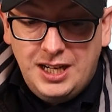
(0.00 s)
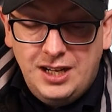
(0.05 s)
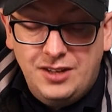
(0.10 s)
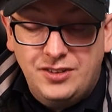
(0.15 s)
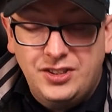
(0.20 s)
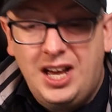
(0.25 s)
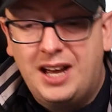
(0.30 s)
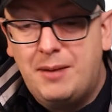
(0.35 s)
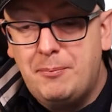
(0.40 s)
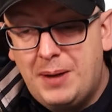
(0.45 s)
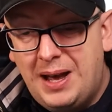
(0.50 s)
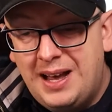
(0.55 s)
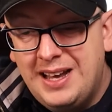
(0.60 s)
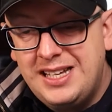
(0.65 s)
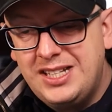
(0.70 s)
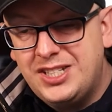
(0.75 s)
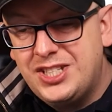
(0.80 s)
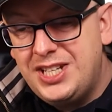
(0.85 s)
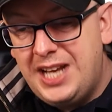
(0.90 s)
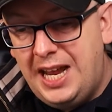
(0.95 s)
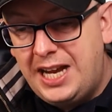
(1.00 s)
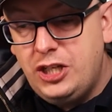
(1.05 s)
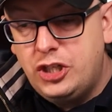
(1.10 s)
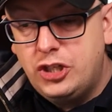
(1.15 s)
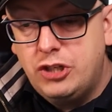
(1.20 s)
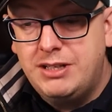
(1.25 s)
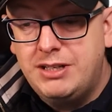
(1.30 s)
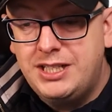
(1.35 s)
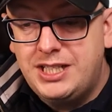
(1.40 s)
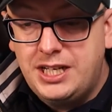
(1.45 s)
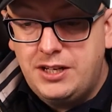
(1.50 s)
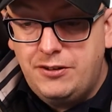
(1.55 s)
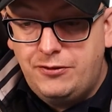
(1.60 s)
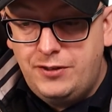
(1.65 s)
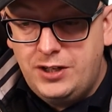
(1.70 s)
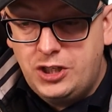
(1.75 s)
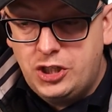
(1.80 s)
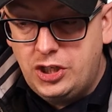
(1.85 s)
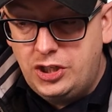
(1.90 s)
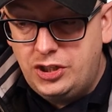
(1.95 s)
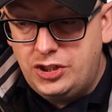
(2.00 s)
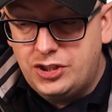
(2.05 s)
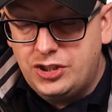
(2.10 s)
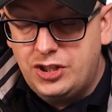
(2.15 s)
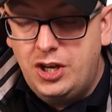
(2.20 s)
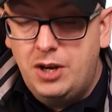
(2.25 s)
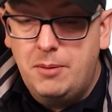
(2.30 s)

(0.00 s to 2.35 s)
that by its nature is inefficient,